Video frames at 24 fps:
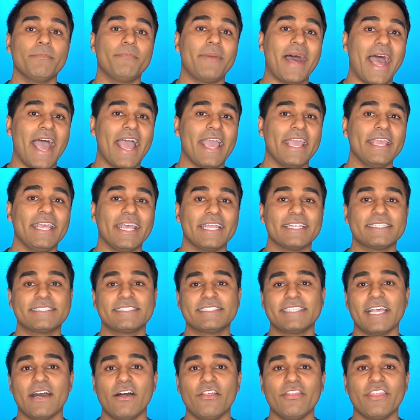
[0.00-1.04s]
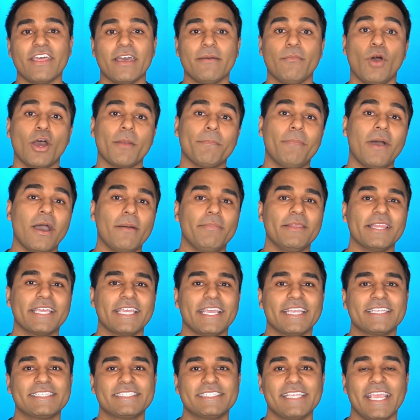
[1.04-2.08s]
buy and sell them on public
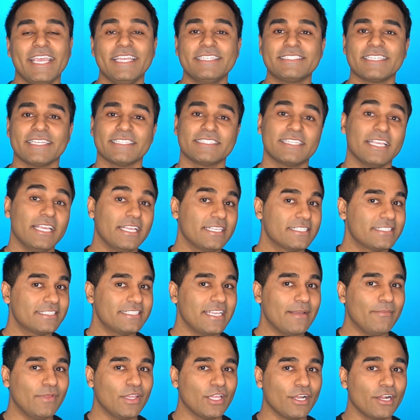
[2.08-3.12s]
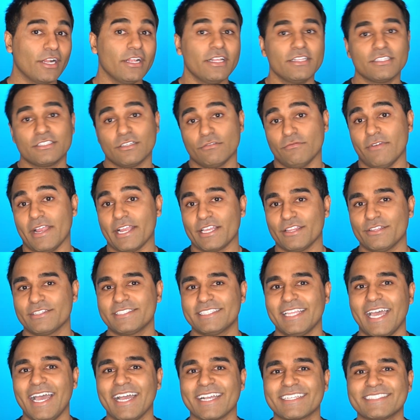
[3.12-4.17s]
exchanges similar to regular
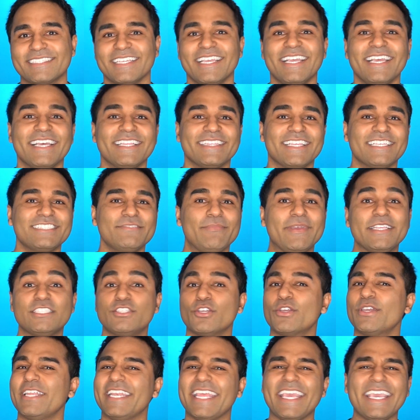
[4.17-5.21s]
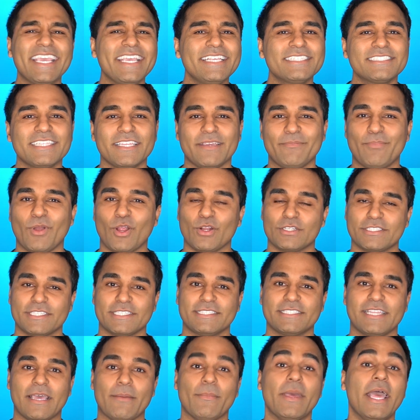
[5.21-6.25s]
stocks. This means you can easily
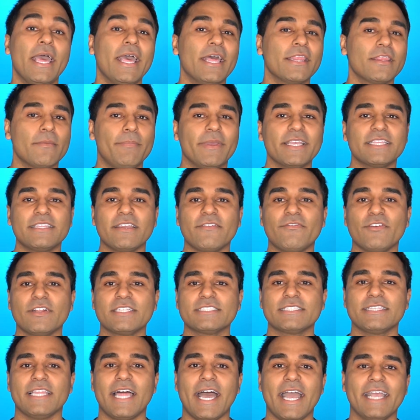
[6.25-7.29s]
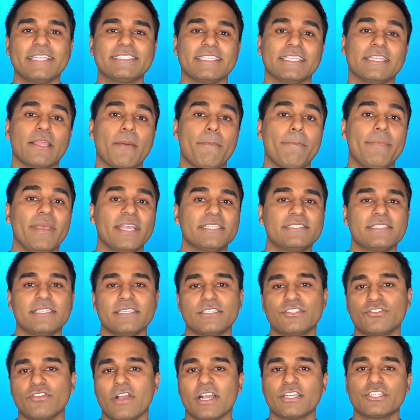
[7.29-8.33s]
purchase them. The big difference lies in the
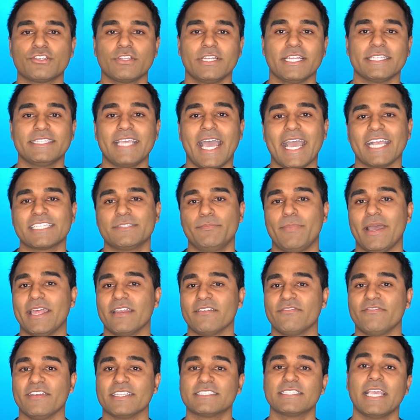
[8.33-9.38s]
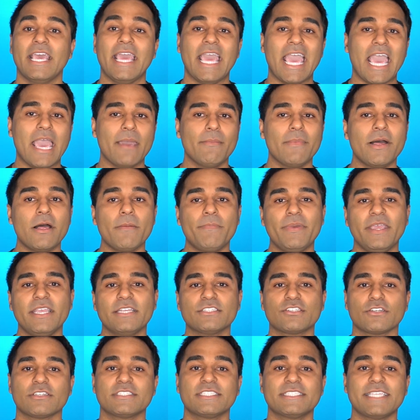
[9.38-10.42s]
business structure and the tax benefits.
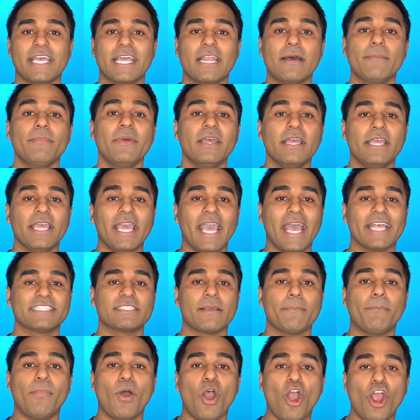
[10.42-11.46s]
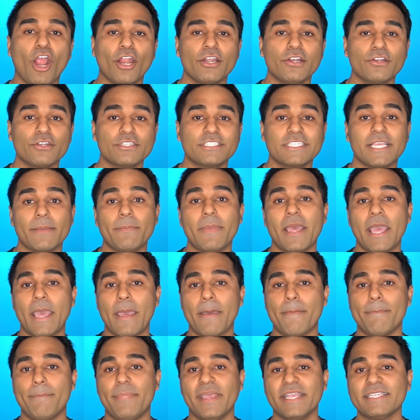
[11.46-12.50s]
MLPs are set up as a partnership
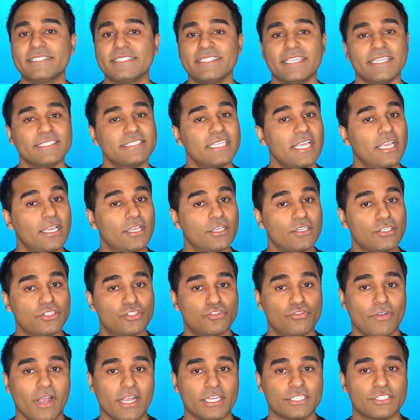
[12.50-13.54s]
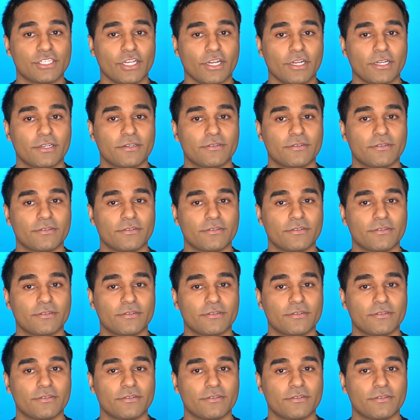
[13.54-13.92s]
business structure.